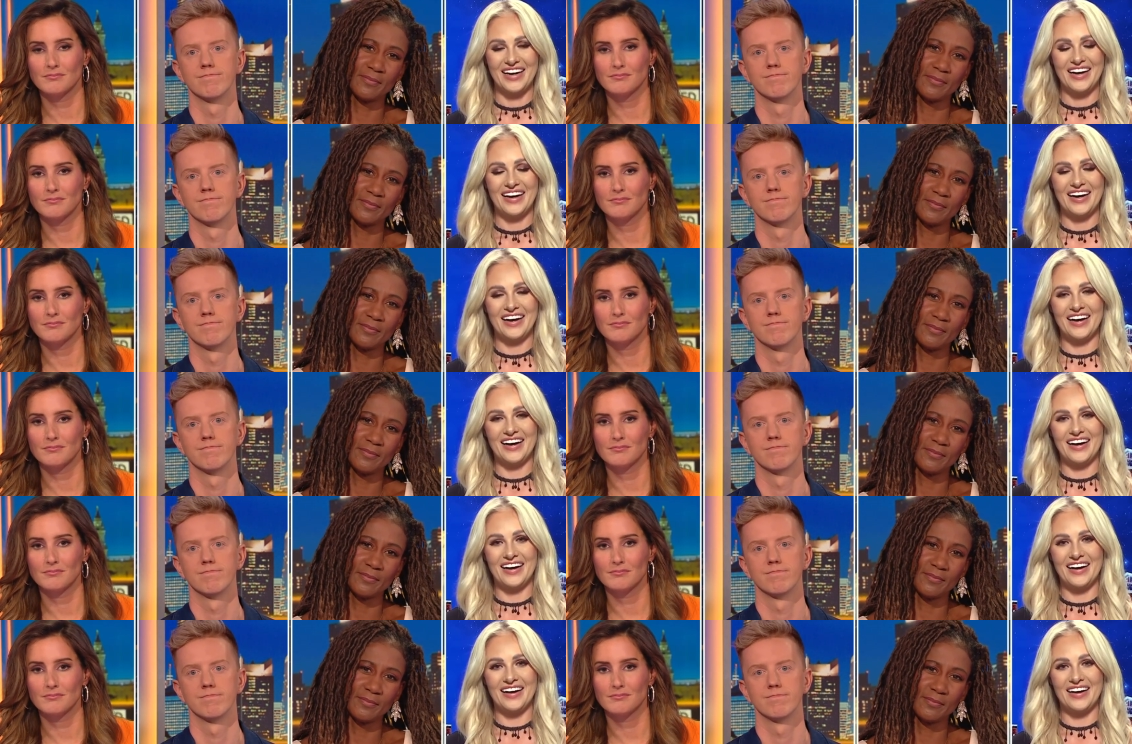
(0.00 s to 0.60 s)

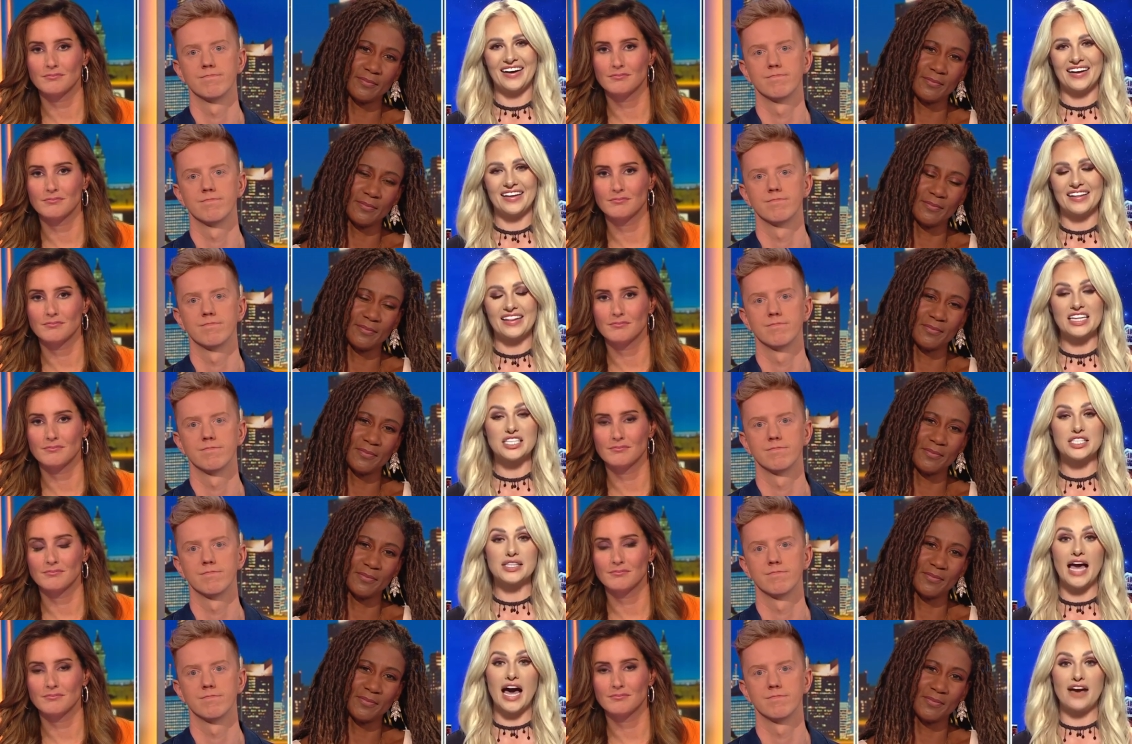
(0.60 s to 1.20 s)
Speaker 1: Uh,
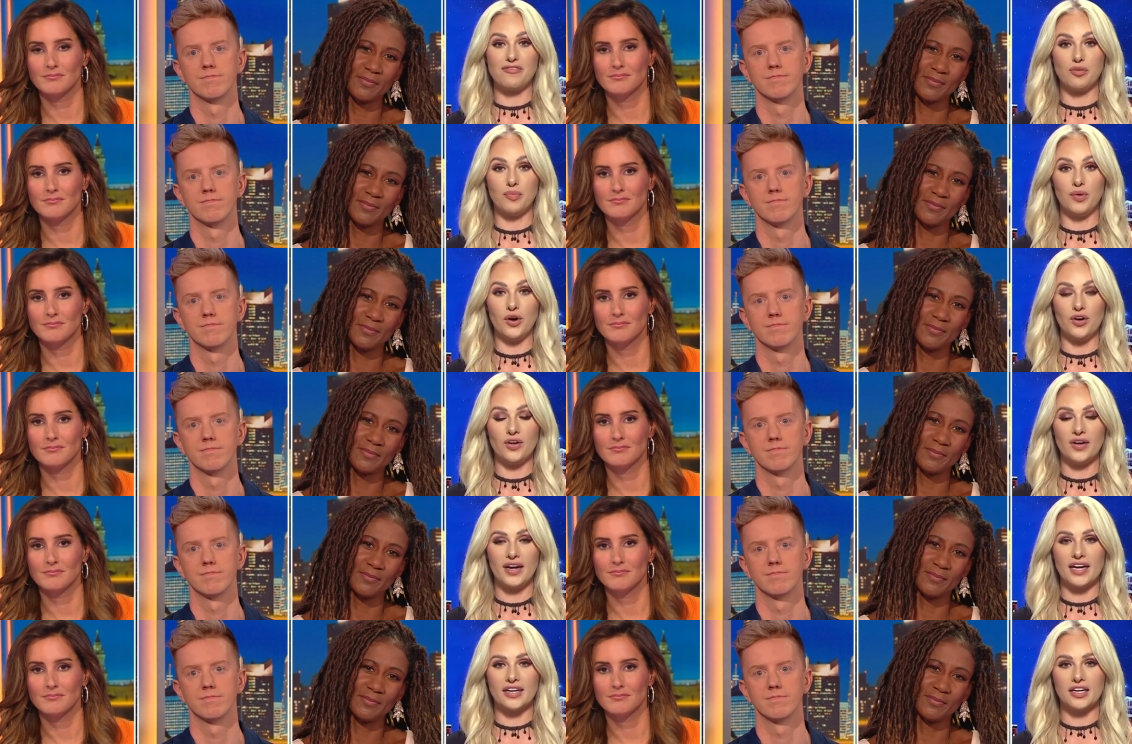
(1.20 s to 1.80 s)
that's
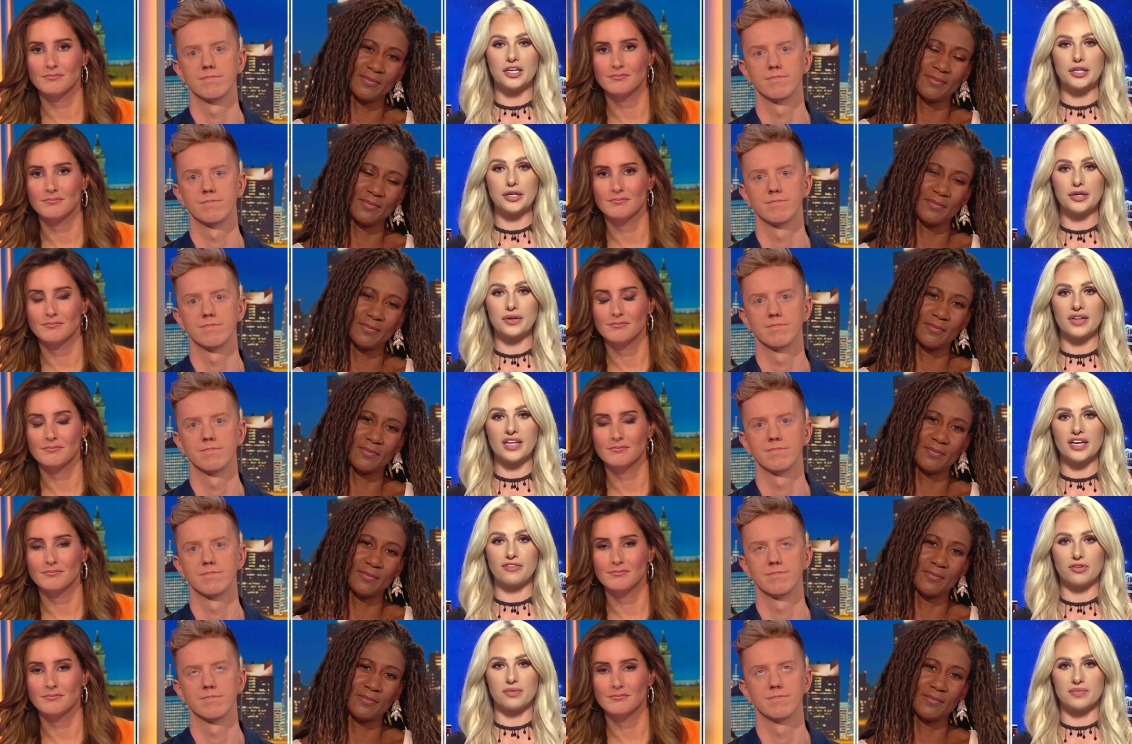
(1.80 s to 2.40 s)
laughable, and
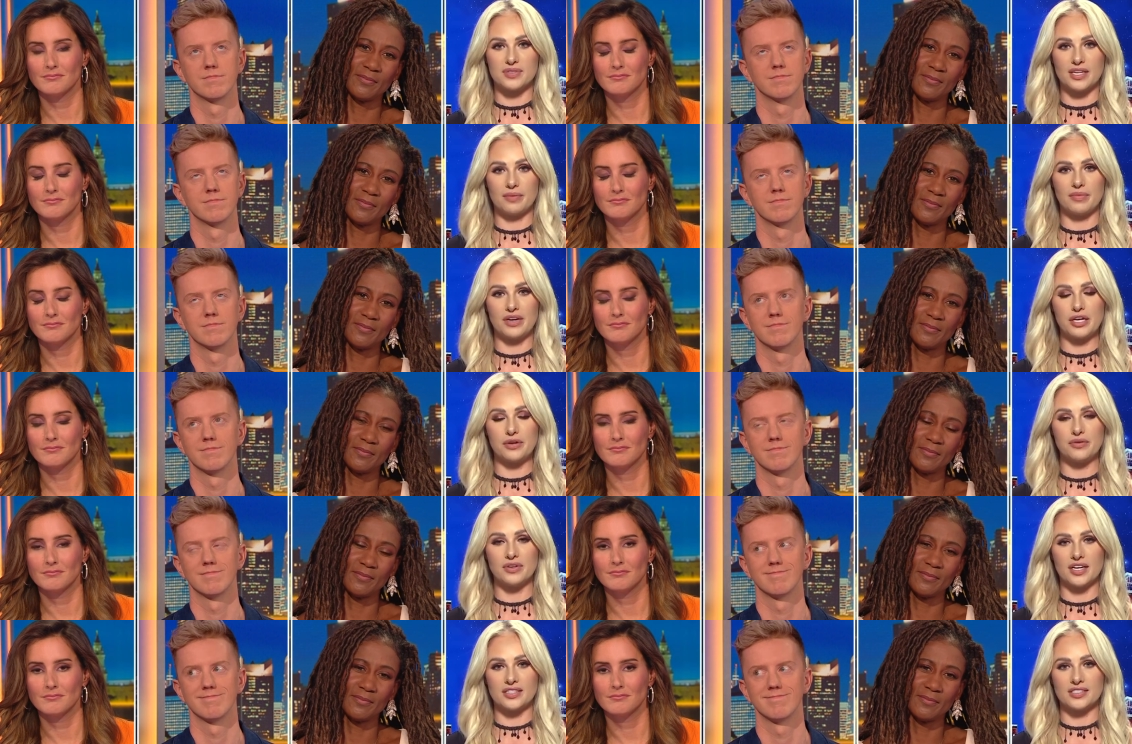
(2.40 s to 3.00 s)
clearly from somebody
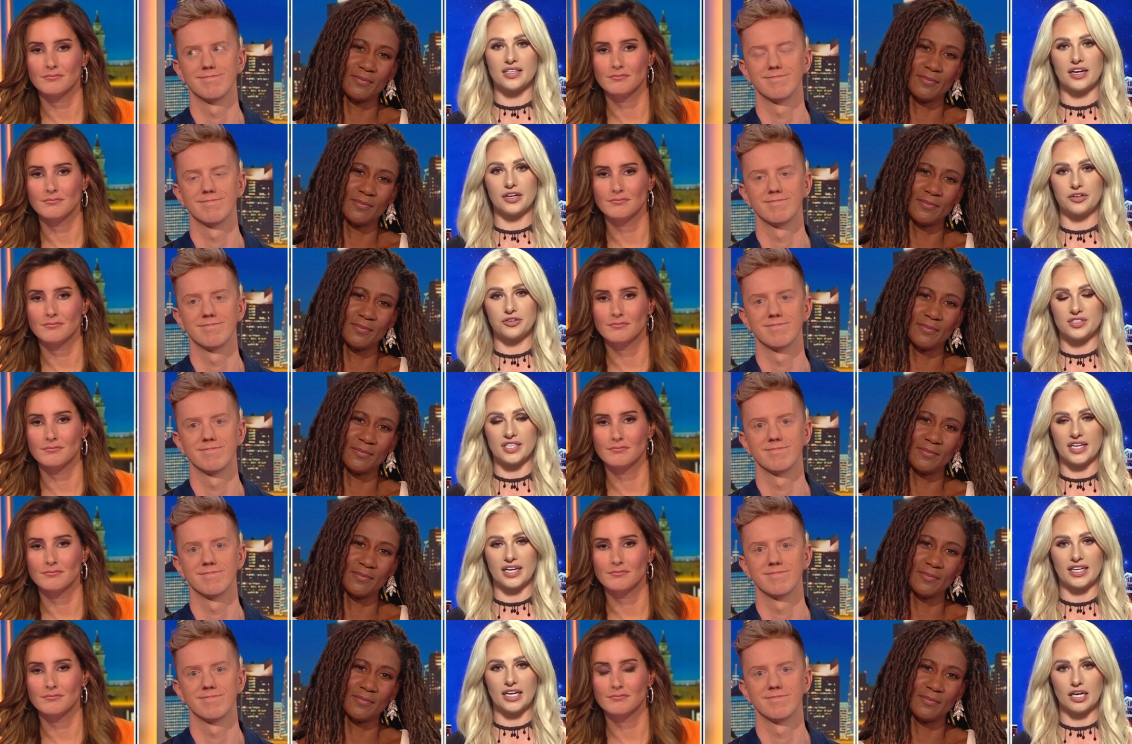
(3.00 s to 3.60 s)
who doesn't
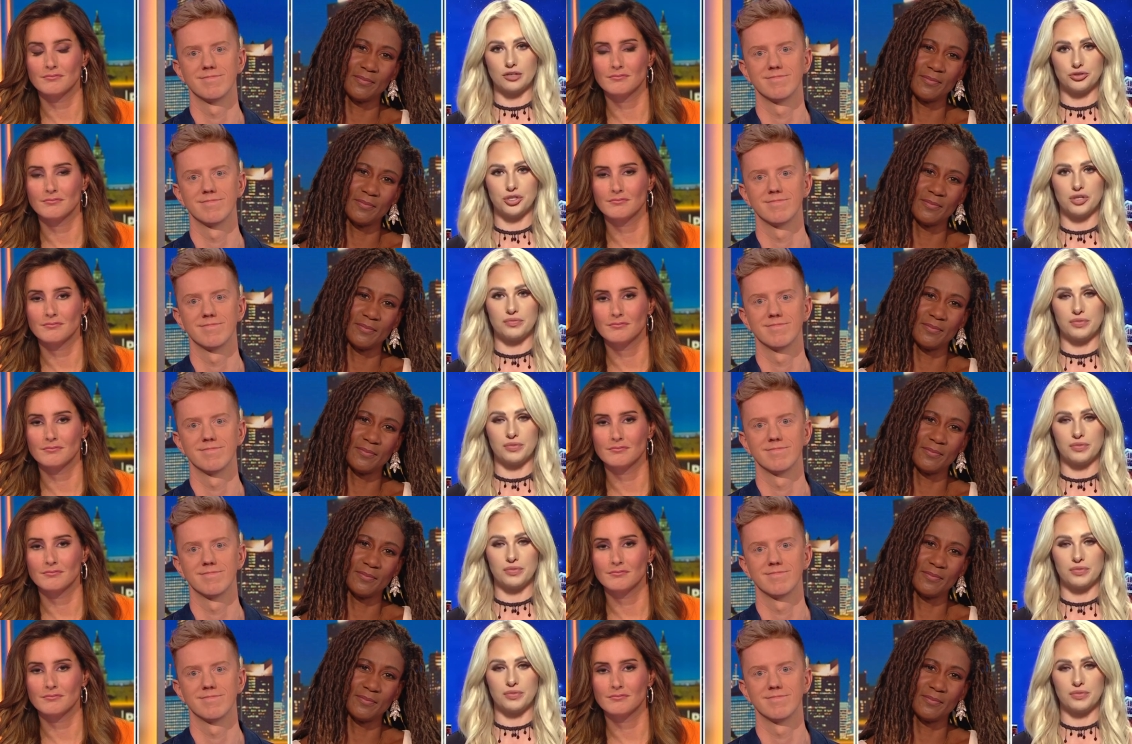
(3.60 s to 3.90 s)
understand country